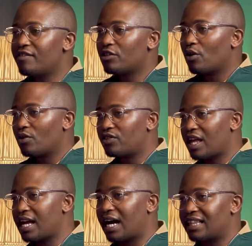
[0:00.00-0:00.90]
even though
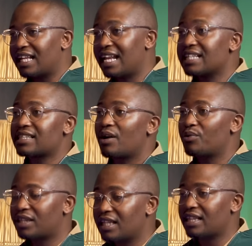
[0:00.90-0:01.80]
they are the lesser
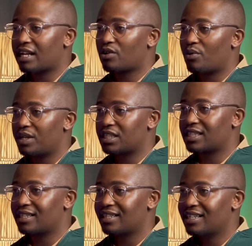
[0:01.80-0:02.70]
within that
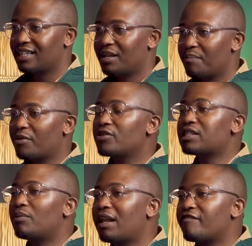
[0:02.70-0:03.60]
coalition. Because
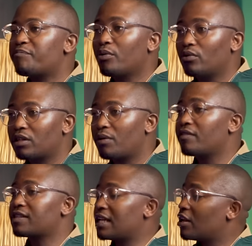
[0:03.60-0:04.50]
they will have pulled. They will
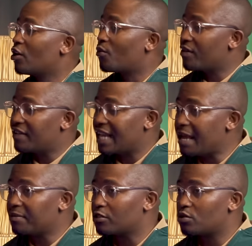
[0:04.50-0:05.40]
have said, we've
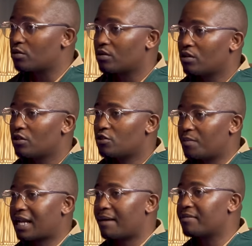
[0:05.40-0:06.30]
enabled you to
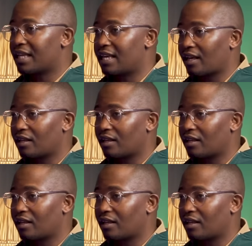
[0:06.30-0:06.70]
become the king.